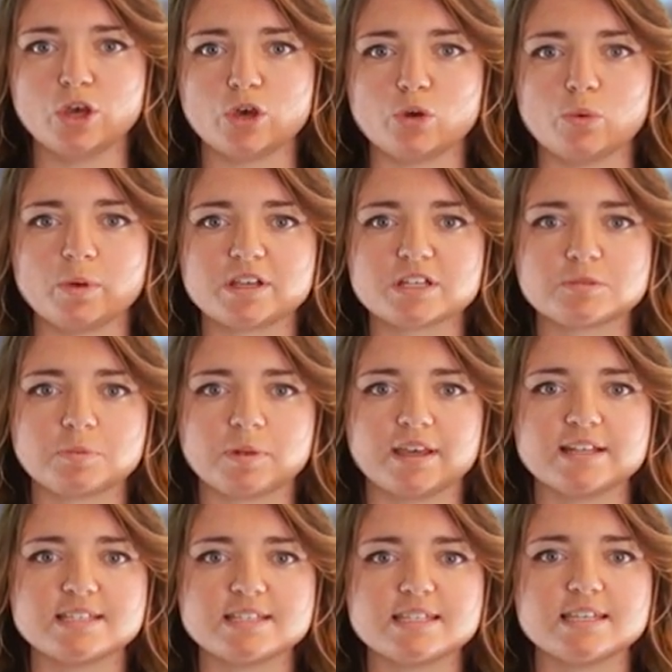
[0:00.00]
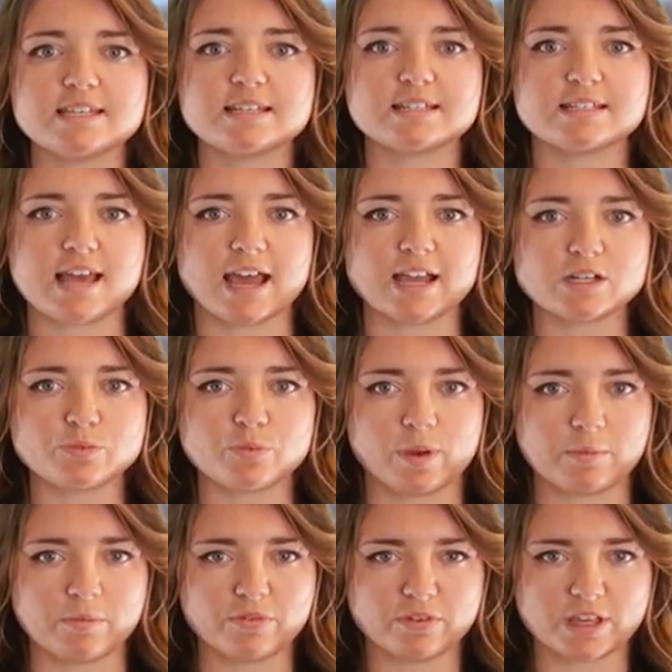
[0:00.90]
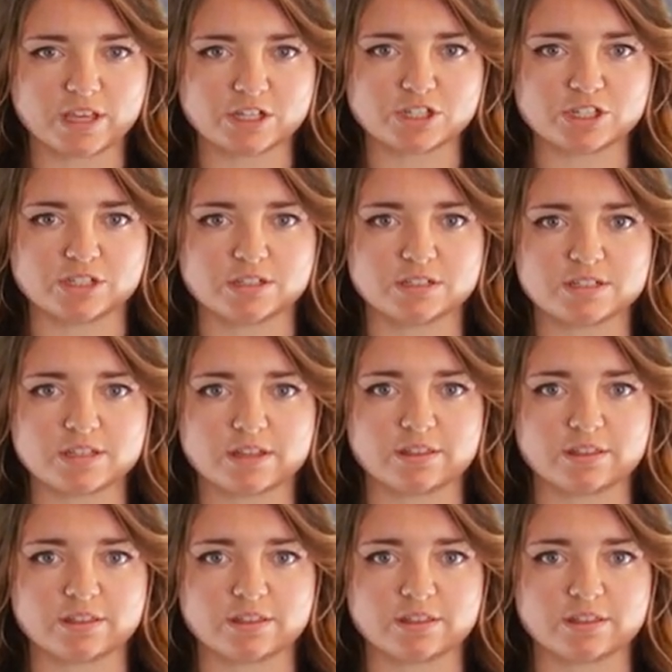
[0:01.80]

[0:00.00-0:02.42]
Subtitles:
who explains the exact ramifications